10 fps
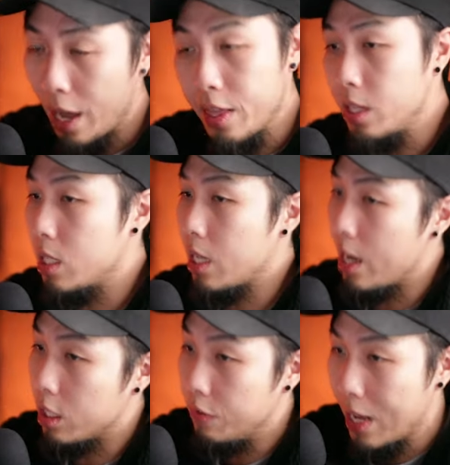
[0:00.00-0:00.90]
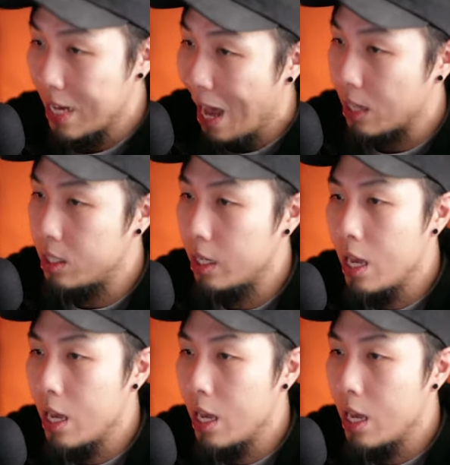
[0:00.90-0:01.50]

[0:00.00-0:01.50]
I think his design is fantastic